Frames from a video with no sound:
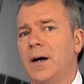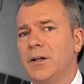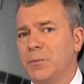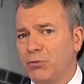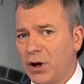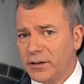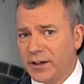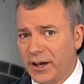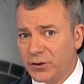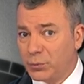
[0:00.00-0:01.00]
On the
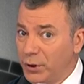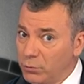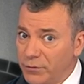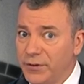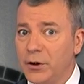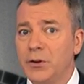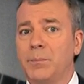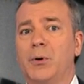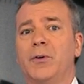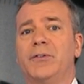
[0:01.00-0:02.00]
broadcast, we reveal
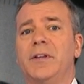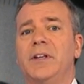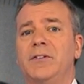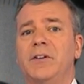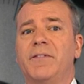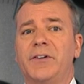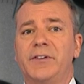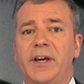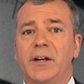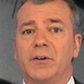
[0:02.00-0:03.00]
the person these
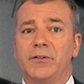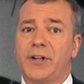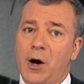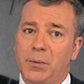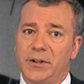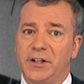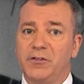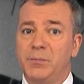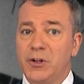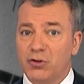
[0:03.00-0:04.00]
investigators now
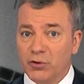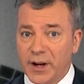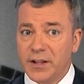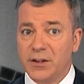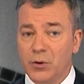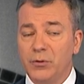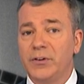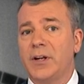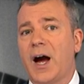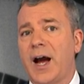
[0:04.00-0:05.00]
believe betrayed
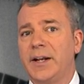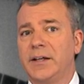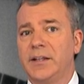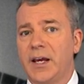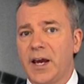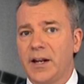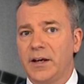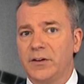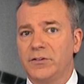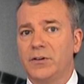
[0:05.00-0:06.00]
those in hiding in the
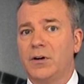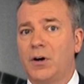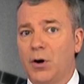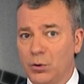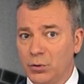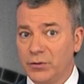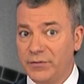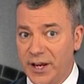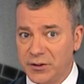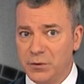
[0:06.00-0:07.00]
annex, Arnold
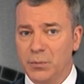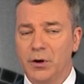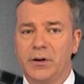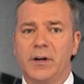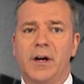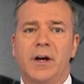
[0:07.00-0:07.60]
Vandenberg.